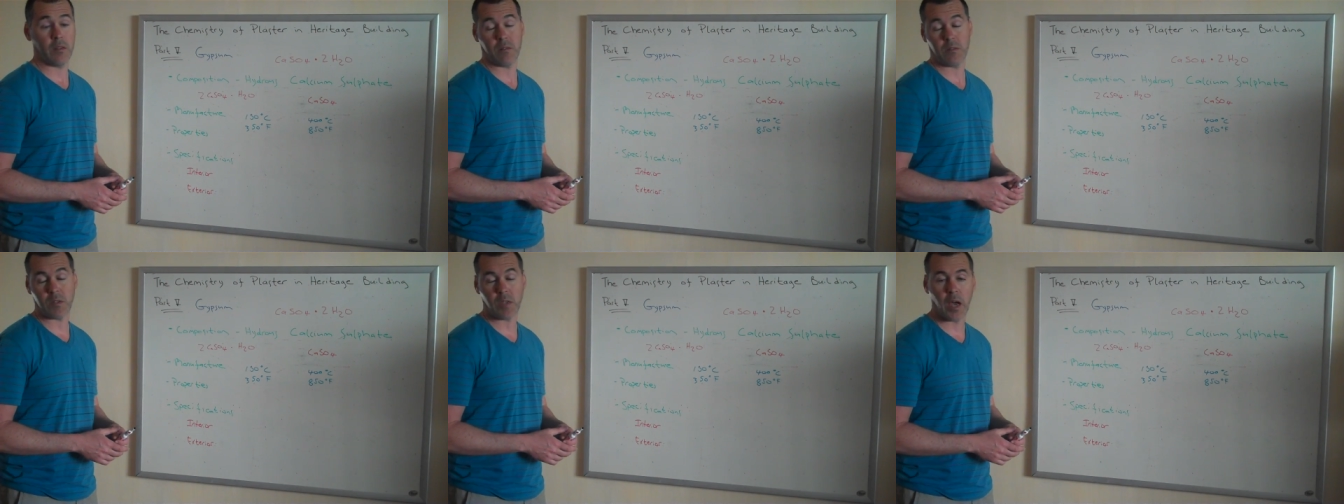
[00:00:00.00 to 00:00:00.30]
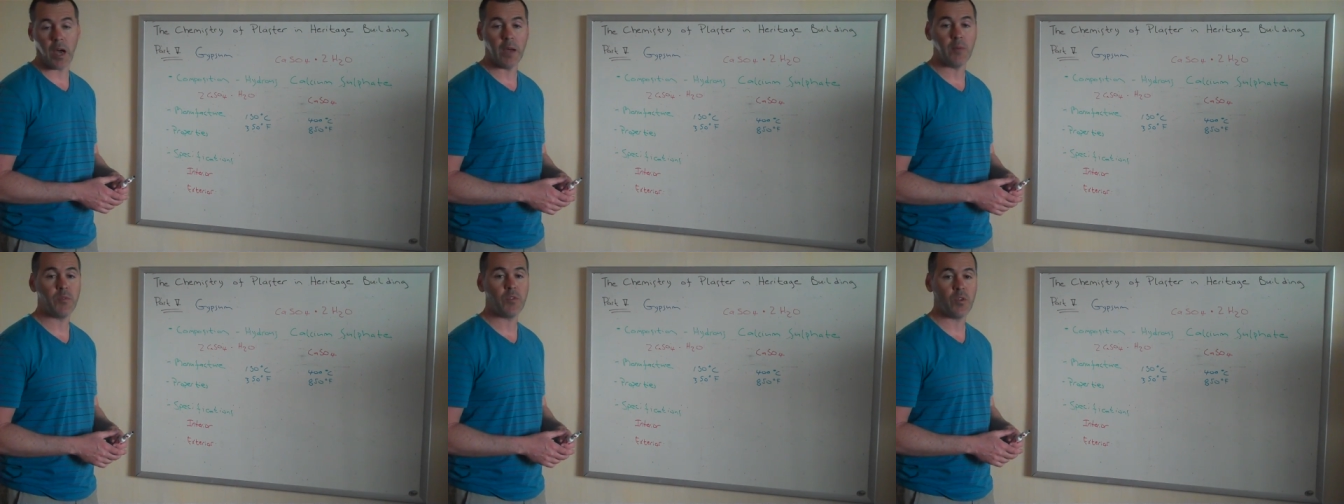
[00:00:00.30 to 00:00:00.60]

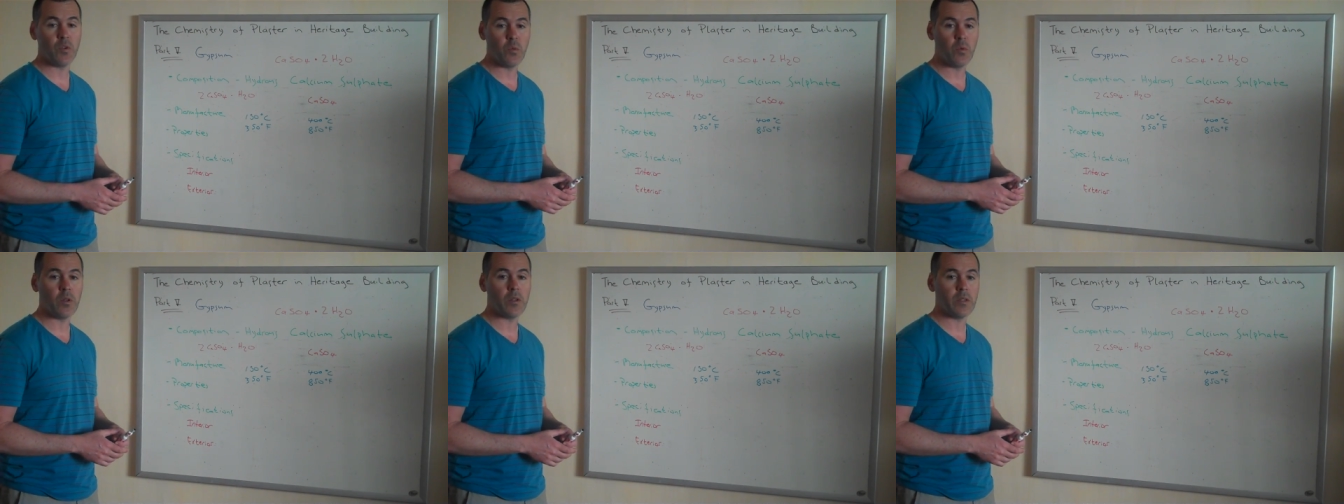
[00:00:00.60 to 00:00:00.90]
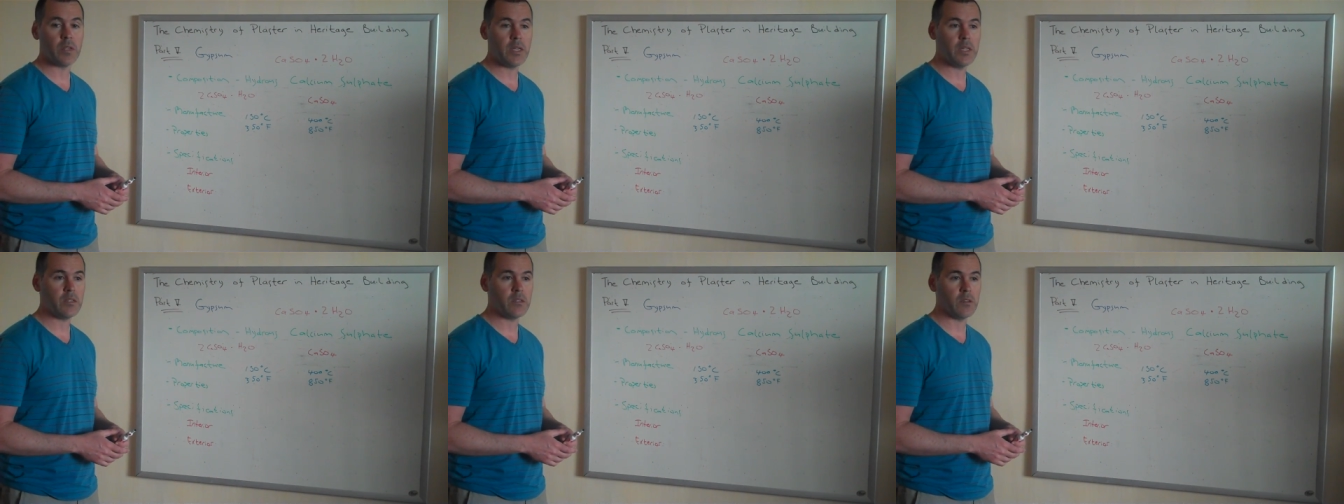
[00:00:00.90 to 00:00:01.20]
times you will
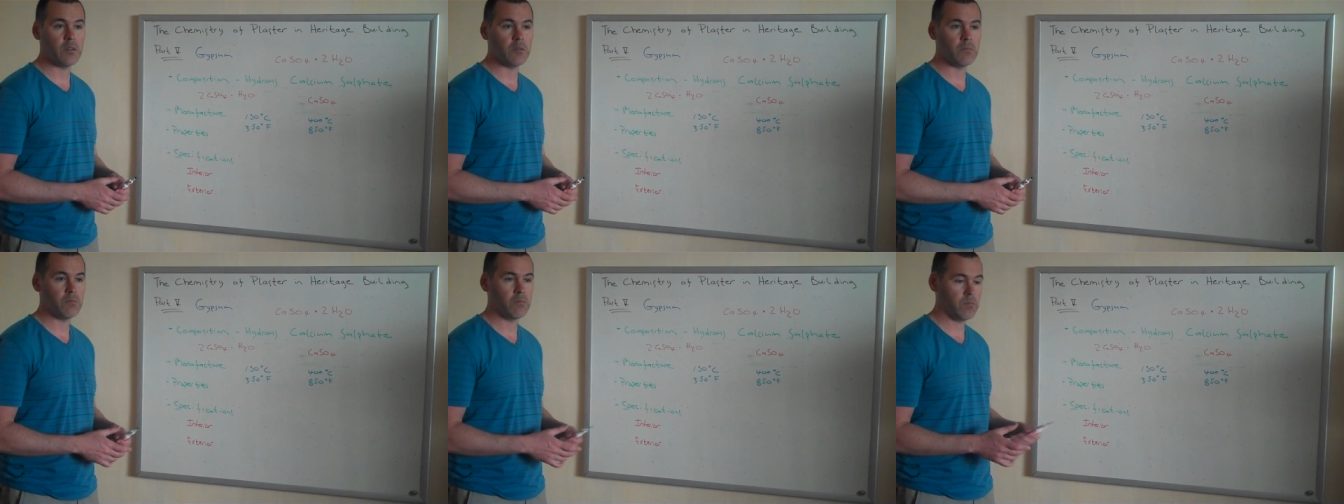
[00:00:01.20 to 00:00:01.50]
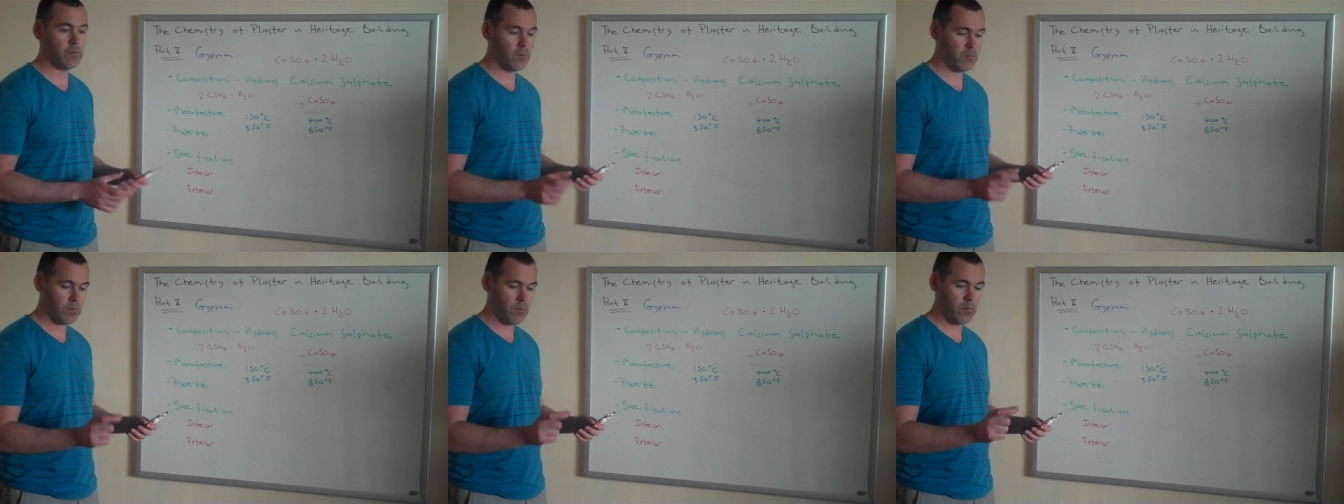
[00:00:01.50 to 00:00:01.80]
need to
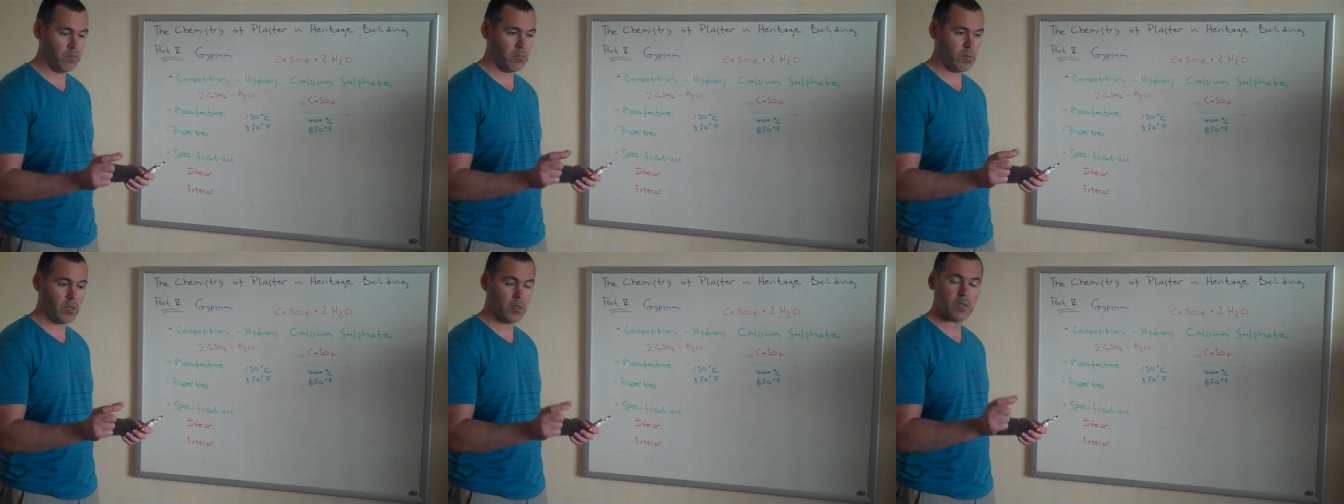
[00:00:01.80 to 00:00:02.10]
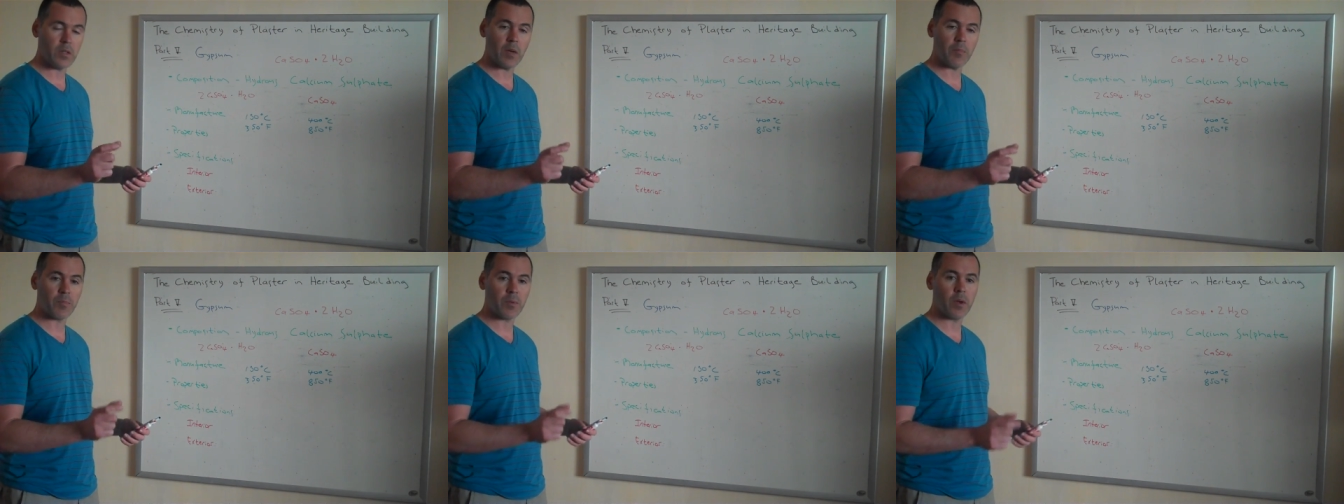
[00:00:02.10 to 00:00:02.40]
build
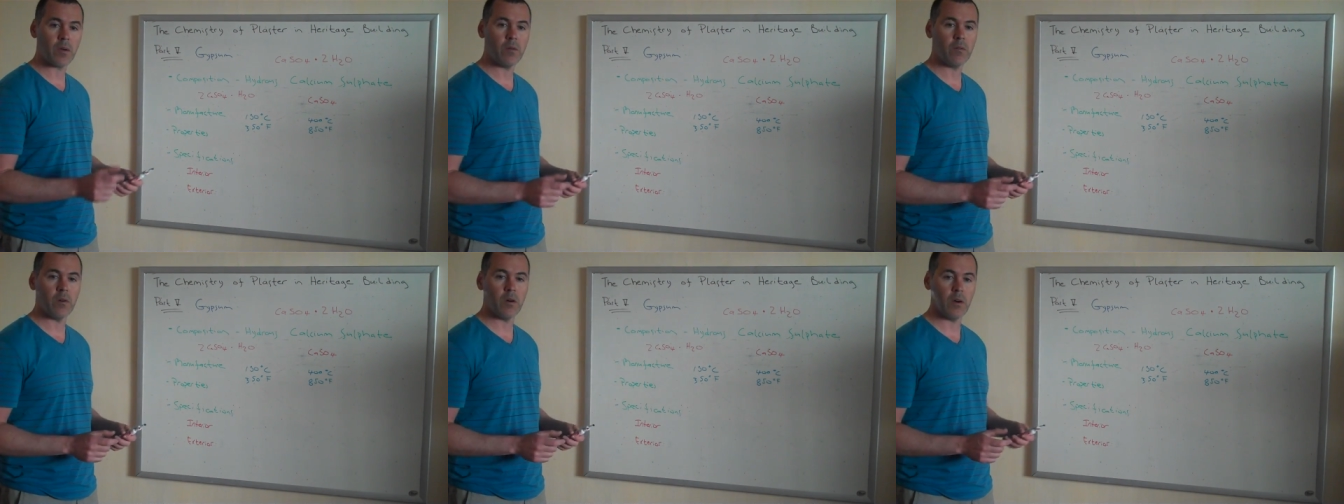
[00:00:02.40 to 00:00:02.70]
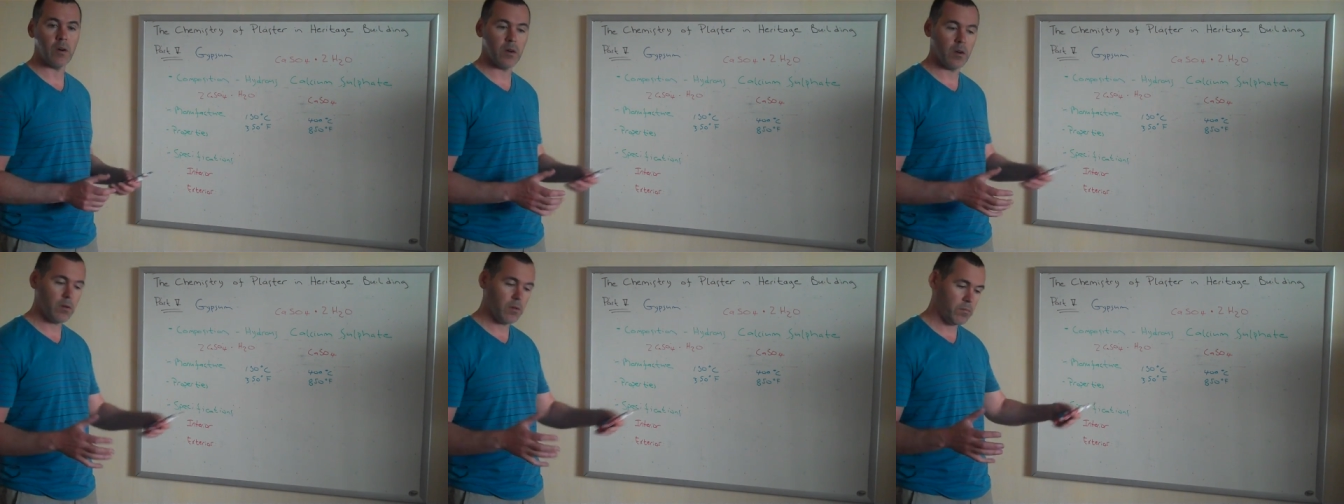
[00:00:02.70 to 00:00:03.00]
up
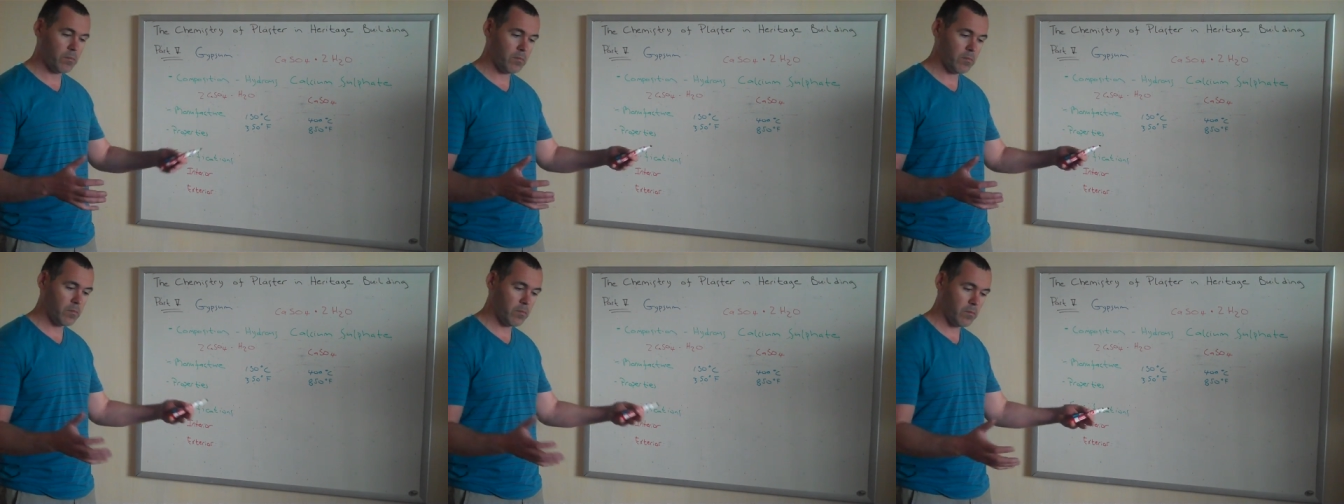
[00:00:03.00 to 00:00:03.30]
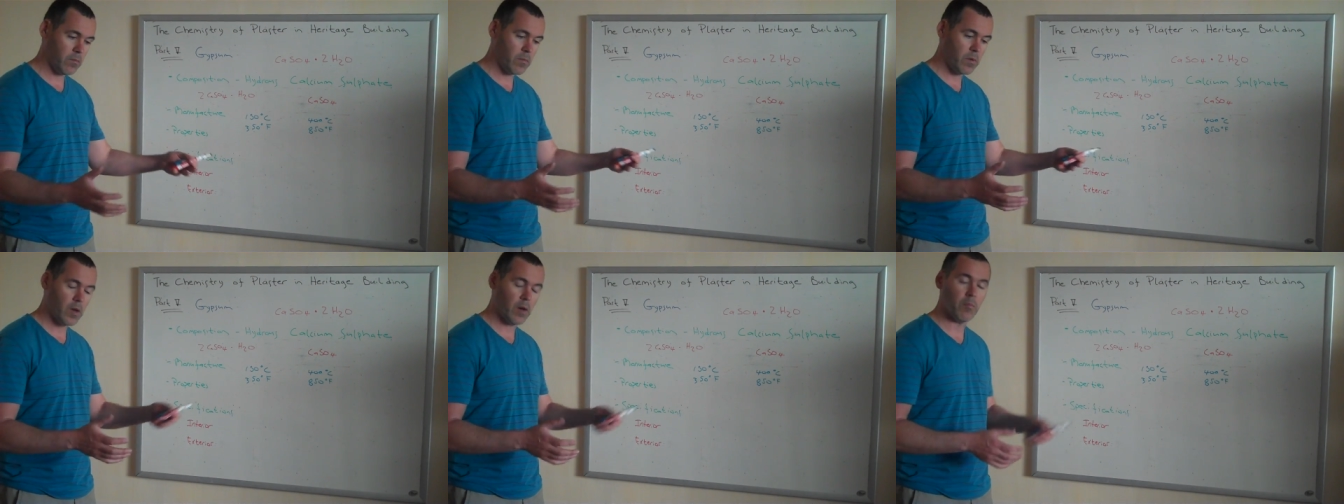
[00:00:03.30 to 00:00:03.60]

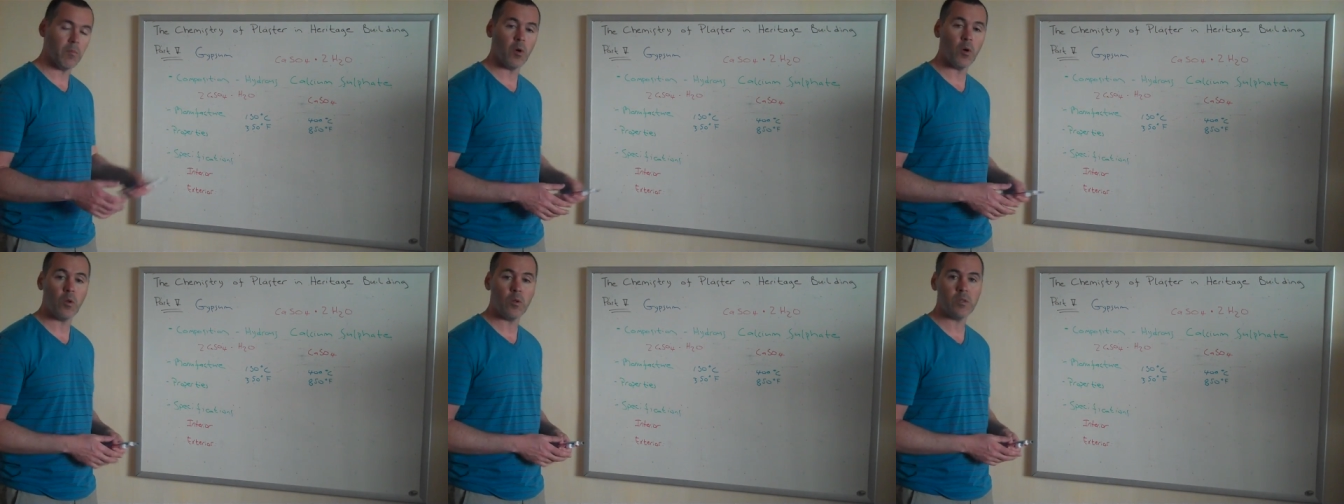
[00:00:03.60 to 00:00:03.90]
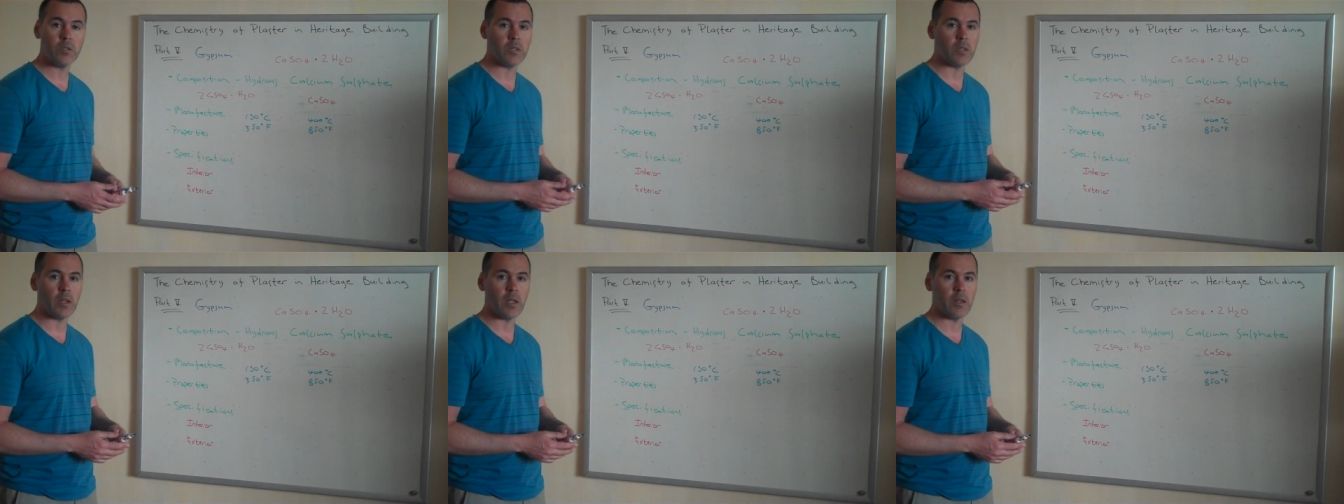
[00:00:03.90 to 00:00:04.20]
uh, a mold and,